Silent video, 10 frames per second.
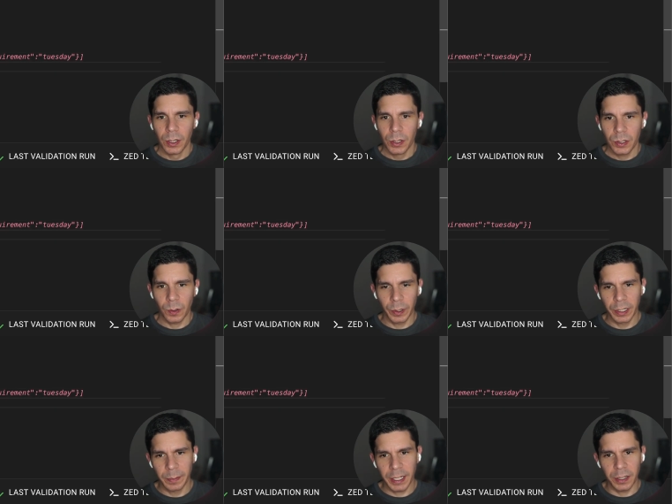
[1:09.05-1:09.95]
So we're going
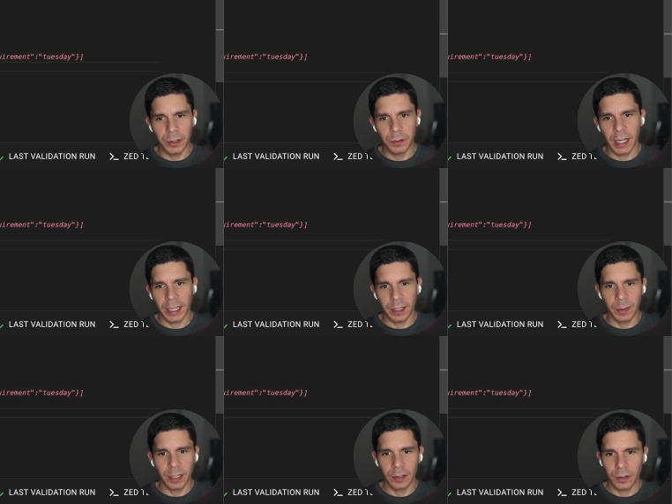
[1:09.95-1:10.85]
to make a new
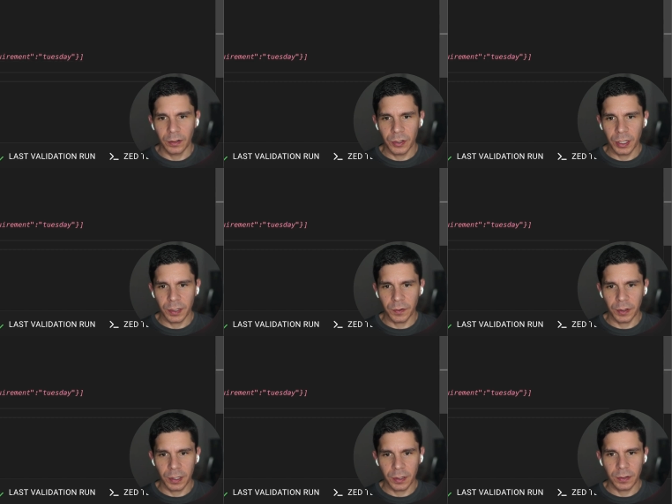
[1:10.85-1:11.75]
document just for the